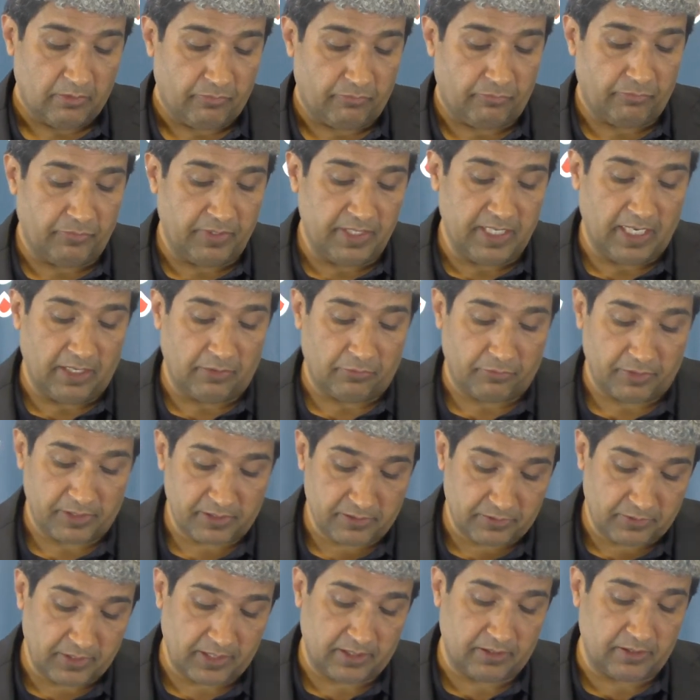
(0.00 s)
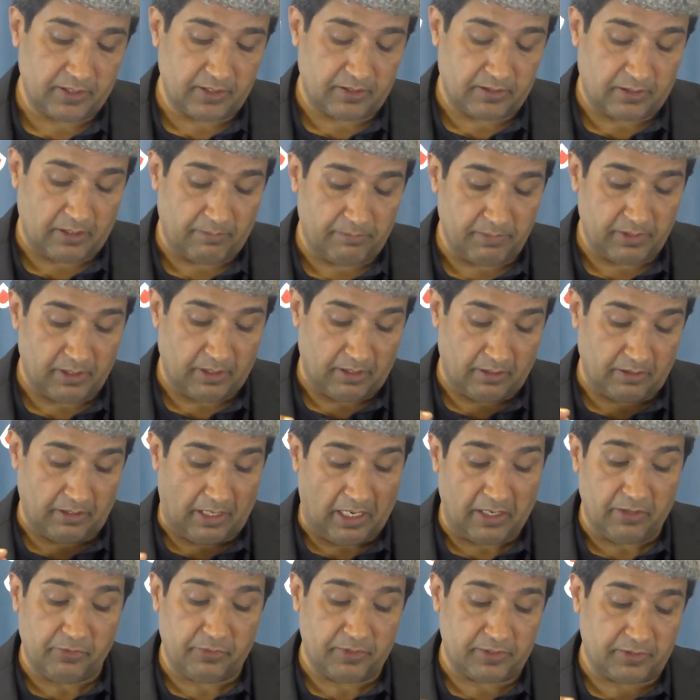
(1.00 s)

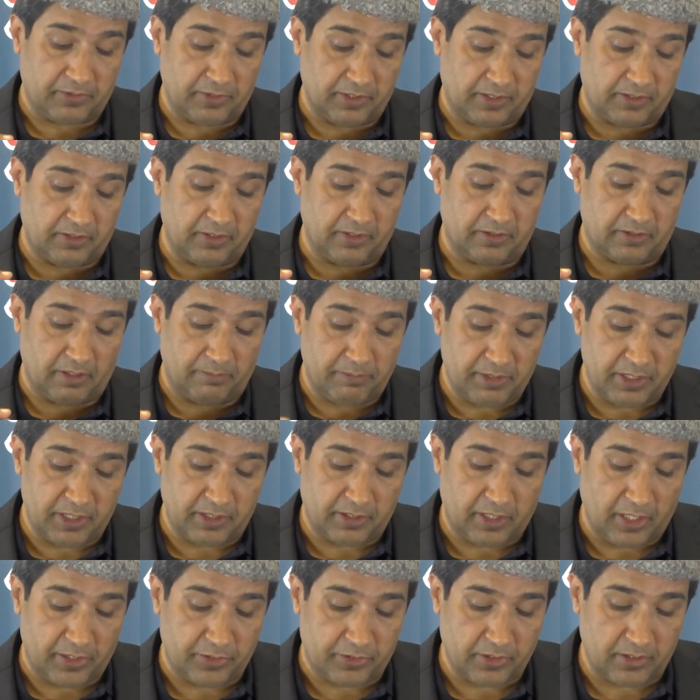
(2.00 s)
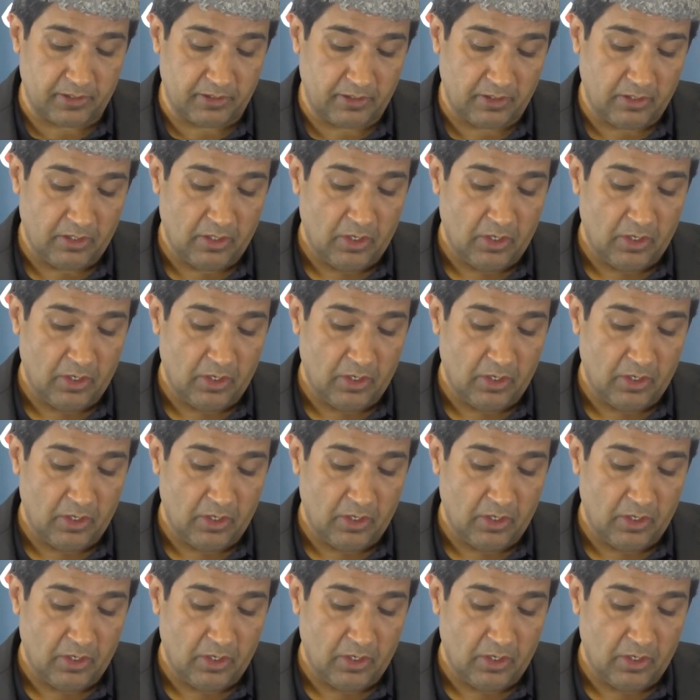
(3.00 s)
unrestricted communication